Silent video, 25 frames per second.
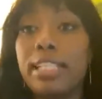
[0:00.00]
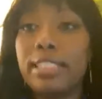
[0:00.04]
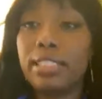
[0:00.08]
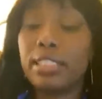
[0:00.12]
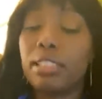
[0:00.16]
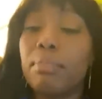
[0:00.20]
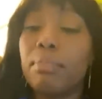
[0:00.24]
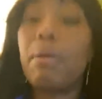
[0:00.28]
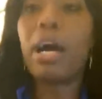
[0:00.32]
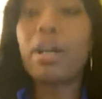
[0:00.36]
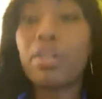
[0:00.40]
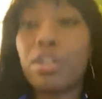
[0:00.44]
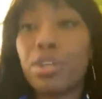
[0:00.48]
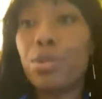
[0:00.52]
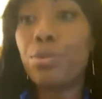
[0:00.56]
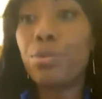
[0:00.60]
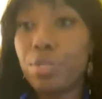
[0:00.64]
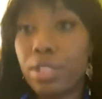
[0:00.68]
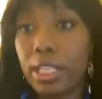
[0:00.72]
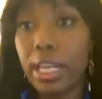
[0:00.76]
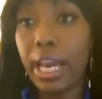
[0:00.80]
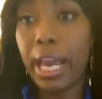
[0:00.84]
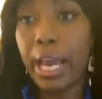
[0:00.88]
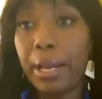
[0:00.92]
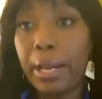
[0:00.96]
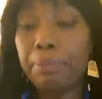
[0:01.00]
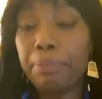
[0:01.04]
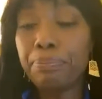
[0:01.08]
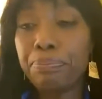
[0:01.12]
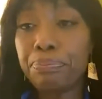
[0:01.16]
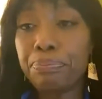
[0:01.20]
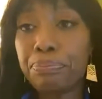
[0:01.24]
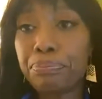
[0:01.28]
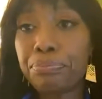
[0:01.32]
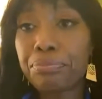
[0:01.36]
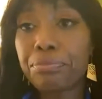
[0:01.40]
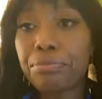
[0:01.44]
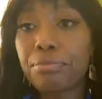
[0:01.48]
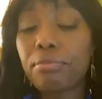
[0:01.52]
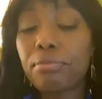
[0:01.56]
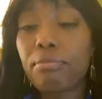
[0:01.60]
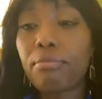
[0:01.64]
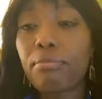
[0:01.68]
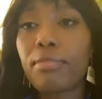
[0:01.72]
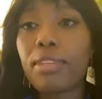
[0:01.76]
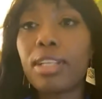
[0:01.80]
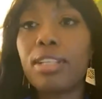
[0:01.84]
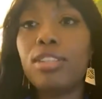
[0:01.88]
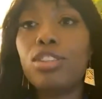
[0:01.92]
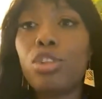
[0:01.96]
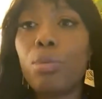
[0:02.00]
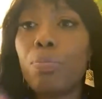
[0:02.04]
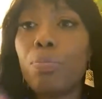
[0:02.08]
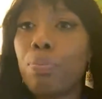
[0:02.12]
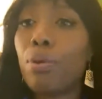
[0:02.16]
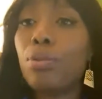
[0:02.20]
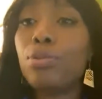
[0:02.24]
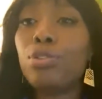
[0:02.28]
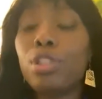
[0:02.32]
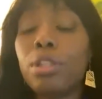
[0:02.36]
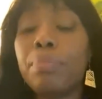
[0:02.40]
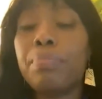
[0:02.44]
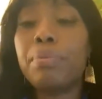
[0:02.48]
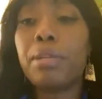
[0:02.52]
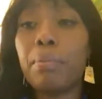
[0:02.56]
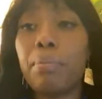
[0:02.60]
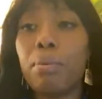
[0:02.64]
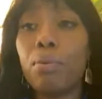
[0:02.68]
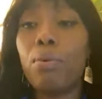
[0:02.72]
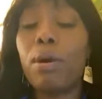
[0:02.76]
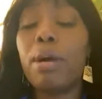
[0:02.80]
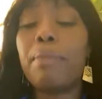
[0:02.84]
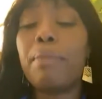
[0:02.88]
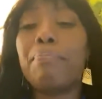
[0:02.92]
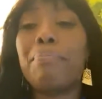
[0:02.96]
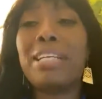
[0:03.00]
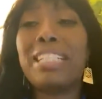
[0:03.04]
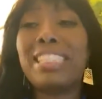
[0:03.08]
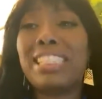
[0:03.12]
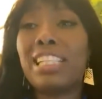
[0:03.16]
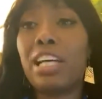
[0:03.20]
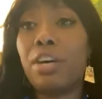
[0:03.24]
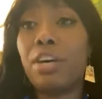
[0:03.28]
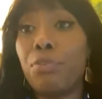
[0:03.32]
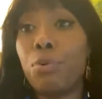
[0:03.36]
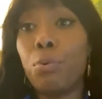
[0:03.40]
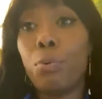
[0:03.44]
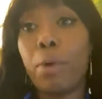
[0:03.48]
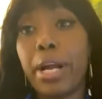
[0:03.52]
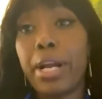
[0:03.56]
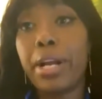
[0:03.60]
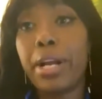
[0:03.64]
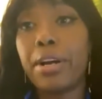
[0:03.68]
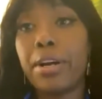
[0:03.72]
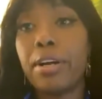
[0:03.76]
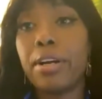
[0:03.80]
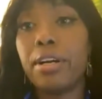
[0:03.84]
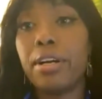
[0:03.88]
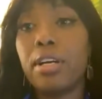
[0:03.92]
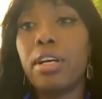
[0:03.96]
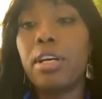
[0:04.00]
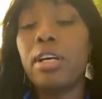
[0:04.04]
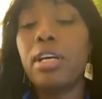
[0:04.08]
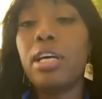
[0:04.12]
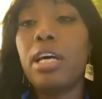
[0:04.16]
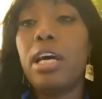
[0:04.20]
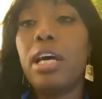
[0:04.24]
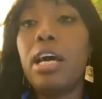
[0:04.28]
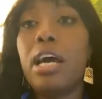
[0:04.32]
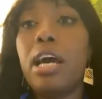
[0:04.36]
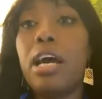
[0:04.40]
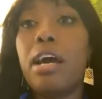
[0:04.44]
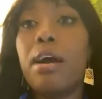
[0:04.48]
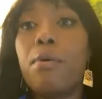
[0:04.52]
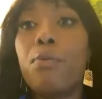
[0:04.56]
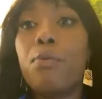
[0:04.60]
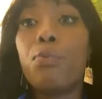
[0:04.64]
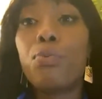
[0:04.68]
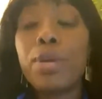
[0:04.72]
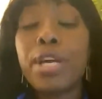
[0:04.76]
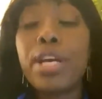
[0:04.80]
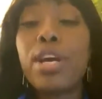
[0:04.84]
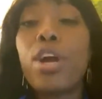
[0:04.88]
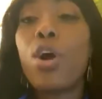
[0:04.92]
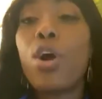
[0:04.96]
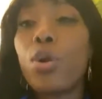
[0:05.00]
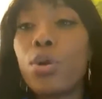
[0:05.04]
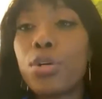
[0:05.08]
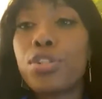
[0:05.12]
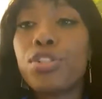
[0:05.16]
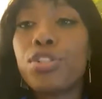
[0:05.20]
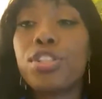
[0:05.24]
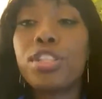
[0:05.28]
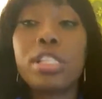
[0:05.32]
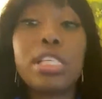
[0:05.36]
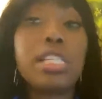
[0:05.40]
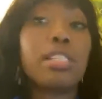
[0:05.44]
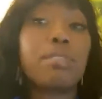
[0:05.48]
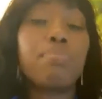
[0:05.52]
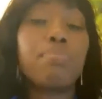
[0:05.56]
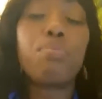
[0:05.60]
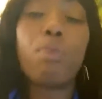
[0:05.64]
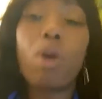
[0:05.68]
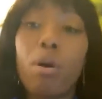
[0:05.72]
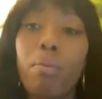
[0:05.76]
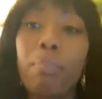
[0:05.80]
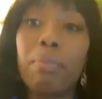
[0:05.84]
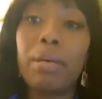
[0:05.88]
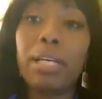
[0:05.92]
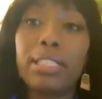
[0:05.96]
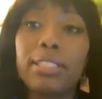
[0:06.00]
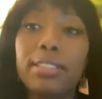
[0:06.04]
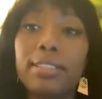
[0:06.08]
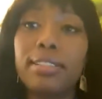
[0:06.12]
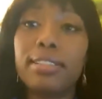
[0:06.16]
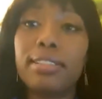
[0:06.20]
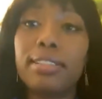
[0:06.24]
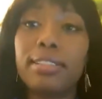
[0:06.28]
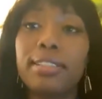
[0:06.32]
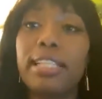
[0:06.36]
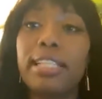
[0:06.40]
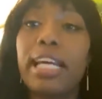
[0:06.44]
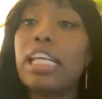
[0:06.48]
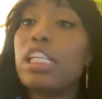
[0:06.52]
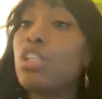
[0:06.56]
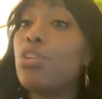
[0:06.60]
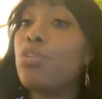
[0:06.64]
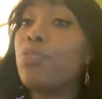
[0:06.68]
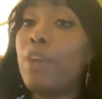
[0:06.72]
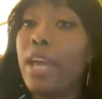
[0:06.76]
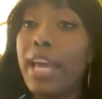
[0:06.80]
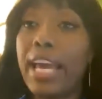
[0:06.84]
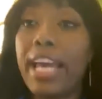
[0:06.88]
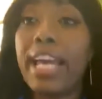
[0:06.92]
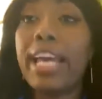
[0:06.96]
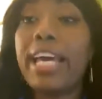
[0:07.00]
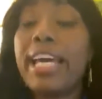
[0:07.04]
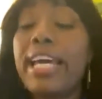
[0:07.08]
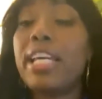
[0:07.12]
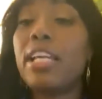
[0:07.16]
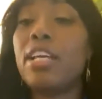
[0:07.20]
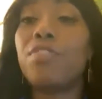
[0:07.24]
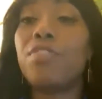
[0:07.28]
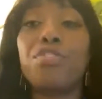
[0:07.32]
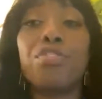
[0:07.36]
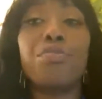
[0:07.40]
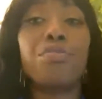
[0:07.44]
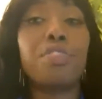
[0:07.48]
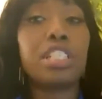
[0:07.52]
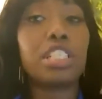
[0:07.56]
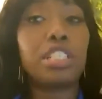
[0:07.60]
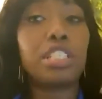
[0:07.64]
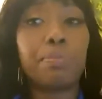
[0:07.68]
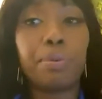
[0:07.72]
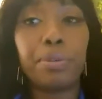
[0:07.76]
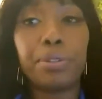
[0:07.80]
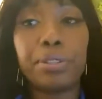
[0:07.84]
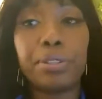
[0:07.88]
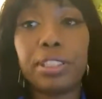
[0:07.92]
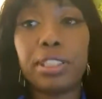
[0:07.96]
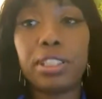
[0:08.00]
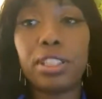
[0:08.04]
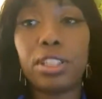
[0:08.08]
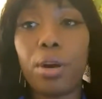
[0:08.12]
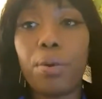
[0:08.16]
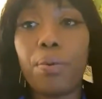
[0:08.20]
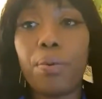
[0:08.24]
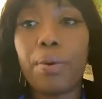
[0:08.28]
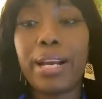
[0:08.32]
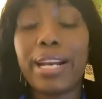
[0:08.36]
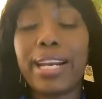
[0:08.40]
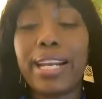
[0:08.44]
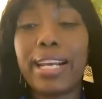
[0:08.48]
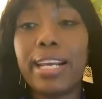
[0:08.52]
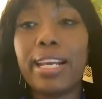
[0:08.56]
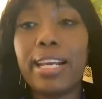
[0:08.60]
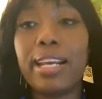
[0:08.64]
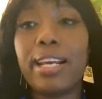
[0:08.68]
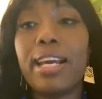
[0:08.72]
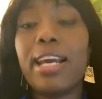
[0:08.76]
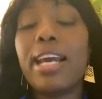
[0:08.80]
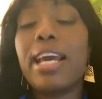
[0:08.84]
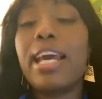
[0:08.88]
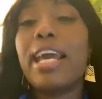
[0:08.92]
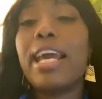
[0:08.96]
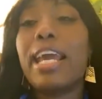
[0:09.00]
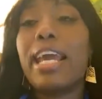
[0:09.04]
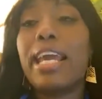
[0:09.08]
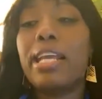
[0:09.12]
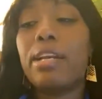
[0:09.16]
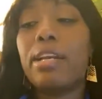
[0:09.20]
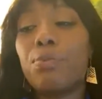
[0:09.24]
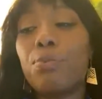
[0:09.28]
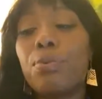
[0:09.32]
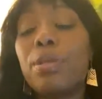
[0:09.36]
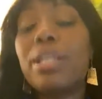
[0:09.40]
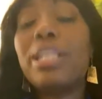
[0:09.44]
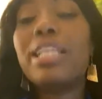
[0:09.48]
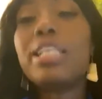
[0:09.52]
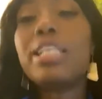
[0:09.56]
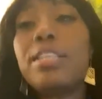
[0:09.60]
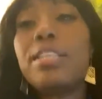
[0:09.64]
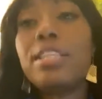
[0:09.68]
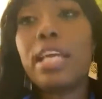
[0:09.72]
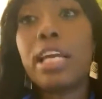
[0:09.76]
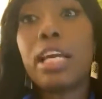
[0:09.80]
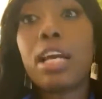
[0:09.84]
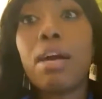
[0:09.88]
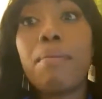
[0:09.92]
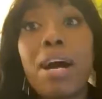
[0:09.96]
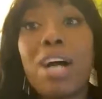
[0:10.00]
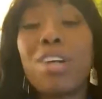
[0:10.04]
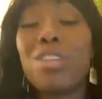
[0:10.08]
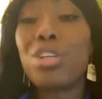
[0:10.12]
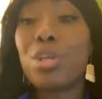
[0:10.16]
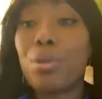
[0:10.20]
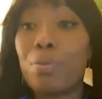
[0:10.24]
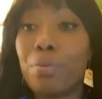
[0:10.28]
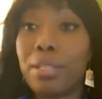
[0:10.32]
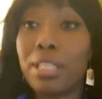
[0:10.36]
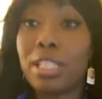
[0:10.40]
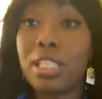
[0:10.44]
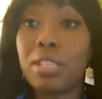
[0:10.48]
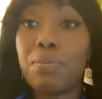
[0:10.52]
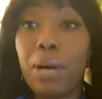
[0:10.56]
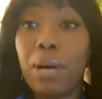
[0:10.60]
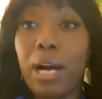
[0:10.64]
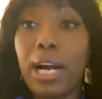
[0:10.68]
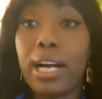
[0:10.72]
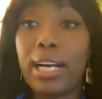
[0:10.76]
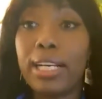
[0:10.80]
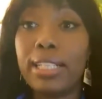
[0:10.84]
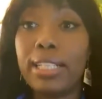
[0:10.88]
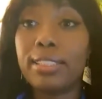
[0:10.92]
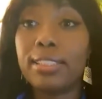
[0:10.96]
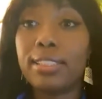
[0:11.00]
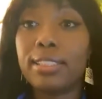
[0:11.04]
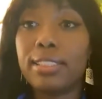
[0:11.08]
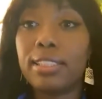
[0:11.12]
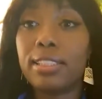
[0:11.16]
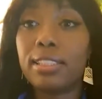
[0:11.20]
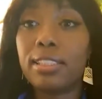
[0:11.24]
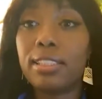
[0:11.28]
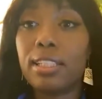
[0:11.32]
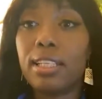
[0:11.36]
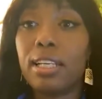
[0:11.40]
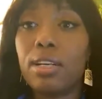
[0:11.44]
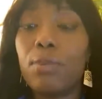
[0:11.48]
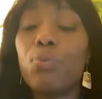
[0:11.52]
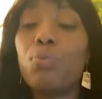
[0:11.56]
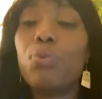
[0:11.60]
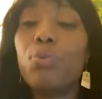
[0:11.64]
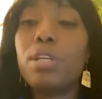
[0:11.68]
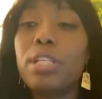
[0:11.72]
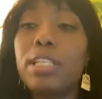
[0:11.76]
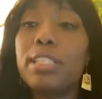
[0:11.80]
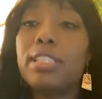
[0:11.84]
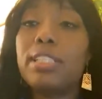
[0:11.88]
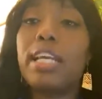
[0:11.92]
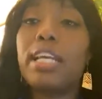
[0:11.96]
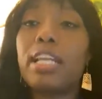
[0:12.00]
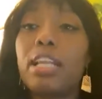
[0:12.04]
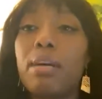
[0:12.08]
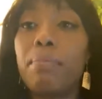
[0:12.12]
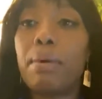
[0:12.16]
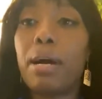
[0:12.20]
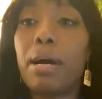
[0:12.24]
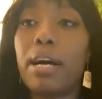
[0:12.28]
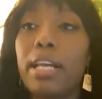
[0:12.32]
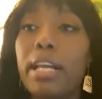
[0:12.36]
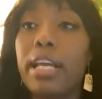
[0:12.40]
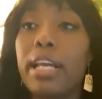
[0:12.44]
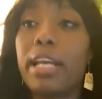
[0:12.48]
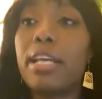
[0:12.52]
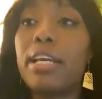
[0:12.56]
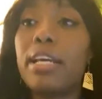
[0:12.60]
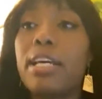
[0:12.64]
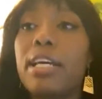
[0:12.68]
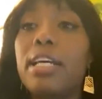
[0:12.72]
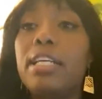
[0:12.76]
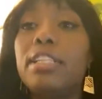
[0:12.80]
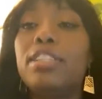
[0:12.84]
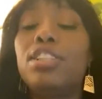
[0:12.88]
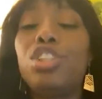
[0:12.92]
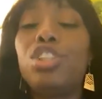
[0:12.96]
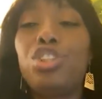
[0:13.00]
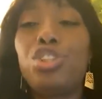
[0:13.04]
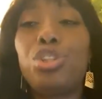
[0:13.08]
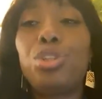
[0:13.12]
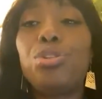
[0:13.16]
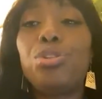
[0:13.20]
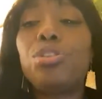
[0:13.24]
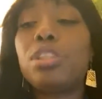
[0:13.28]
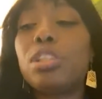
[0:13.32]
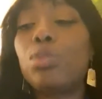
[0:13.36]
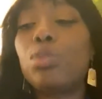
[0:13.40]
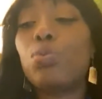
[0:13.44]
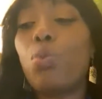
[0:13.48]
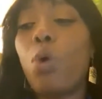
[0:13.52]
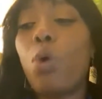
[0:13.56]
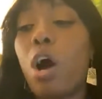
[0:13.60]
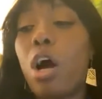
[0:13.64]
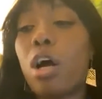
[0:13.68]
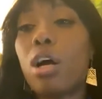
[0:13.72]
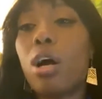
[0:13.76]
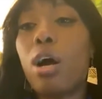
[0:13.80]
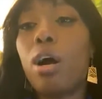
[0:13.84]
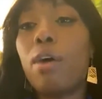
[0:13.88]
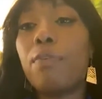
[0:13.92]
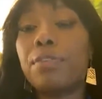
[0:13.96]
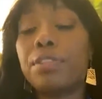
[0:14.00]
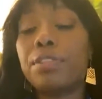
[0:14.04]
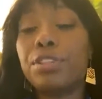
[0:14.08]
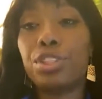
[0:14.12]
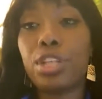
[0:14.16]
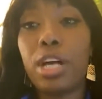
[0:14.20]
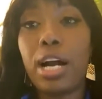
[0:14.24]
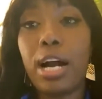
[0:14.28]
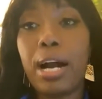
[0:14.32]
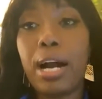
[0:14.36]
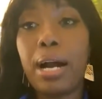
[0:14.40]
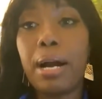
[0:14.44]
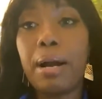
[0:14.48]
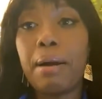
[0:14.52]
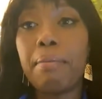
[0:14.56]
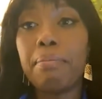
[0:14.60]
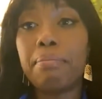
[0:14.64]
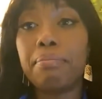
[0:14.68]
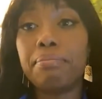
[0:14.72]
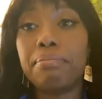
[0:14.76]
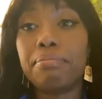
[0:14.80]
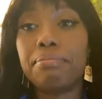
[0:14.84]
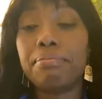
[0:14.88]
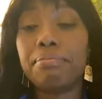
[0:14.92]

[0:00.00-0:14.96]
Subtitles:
it's about you today. So pro tip number one, be self-aware. Rehearse these moments that you've had, if you've experienced it already, and really think about your response. Really think about it. Did you just walk off a job